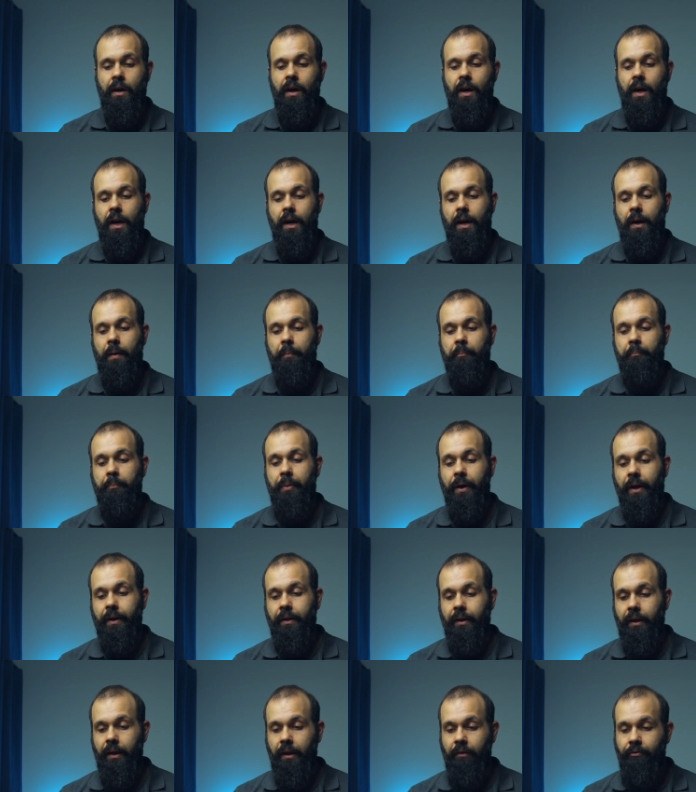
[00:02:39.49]
Um,
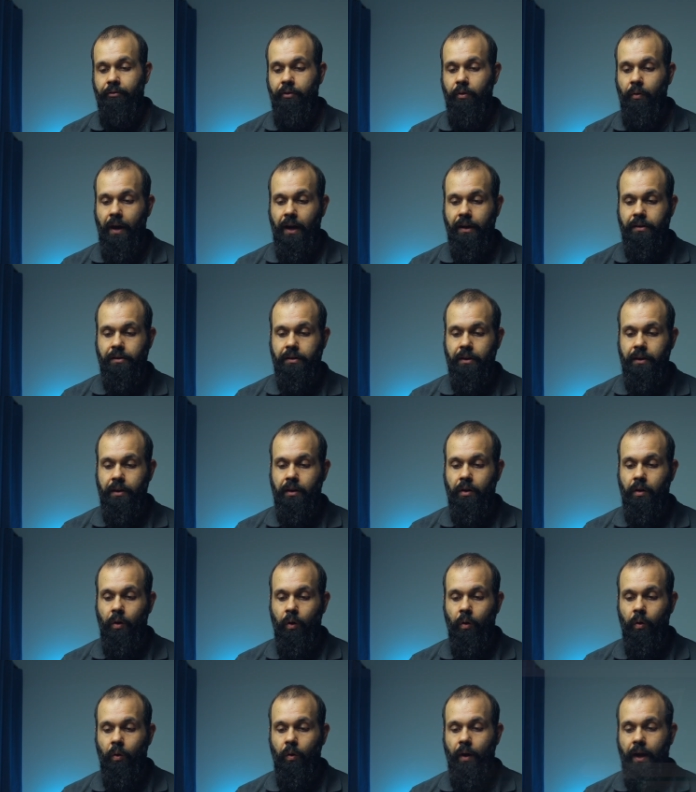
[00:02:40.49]
but if you actually
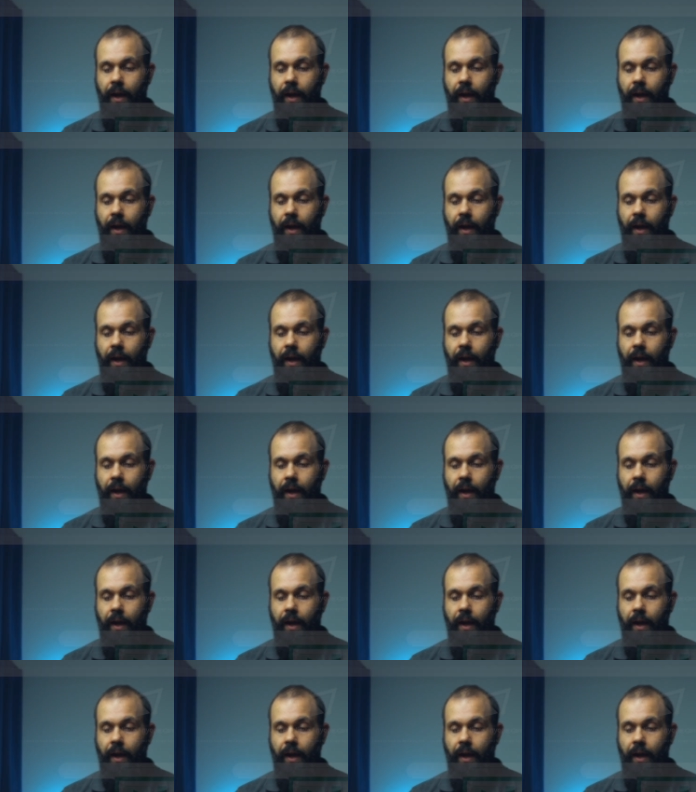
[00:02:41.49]
go